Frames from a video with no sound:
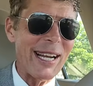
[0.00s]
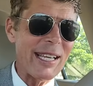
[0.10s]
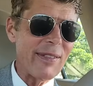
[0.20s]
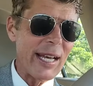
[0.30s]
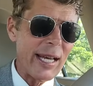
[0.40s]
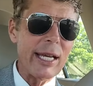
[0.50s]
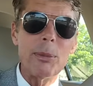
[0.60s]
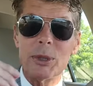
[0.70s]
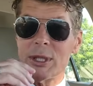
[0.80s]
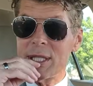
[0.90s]
I get that
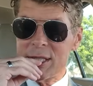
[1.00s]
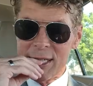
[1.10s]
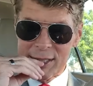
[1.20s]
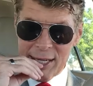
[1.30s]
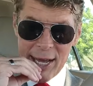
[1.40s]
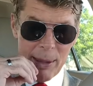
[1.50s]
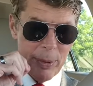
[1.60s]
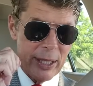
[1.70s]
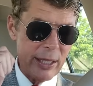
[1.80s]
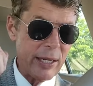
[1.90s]
80% chance of
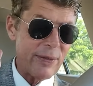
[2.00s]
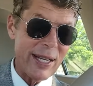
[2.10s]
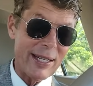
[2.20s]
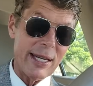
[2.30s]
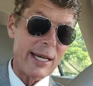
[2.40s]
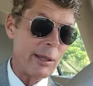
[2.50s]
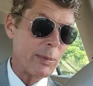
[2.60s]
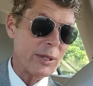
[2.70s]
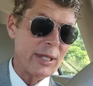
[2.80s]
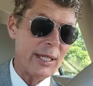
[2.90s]
happening, if not
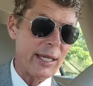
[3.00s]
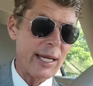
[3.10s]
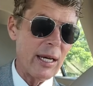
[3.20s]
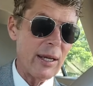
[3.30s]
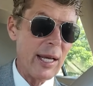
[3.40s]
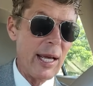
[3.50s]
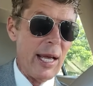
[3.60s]
90% now.